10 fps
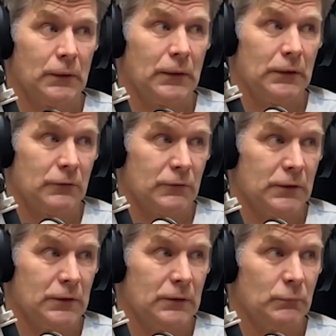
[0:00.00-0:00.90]

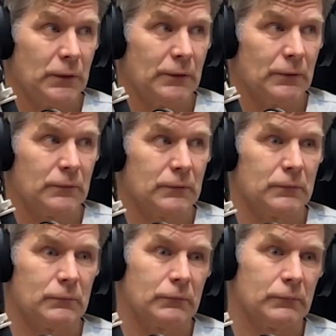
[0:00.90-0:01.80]
intervene,
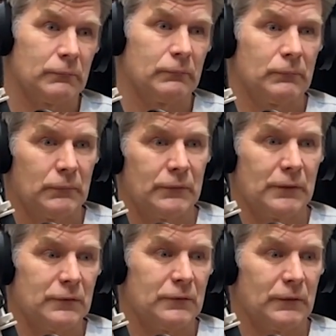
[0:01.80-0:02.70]
because
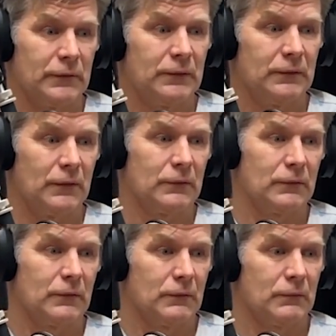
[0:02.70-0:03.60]
essentially
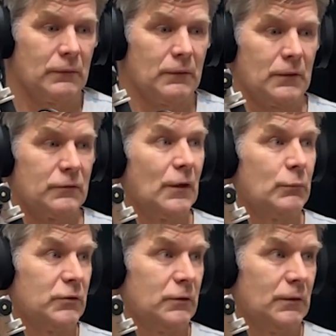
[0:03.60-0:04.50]
the
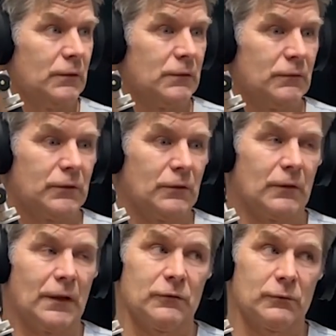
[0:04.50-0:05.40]
assumption is if a
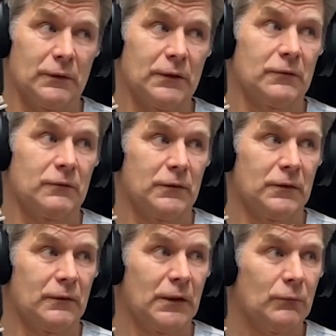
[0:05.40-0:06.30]
dog has really
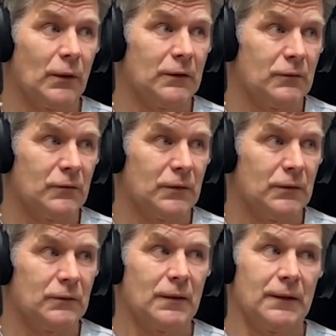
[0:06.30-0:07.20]
severe airway
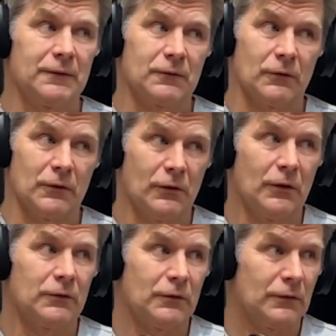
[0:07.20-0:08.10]
disease, it's got a
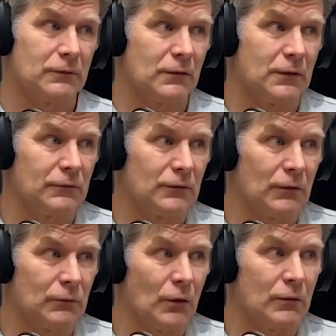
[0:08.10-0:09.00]
higher chance of things
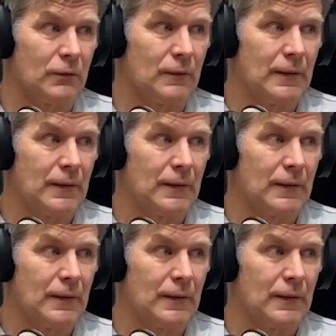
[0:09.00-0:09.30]
going wrong.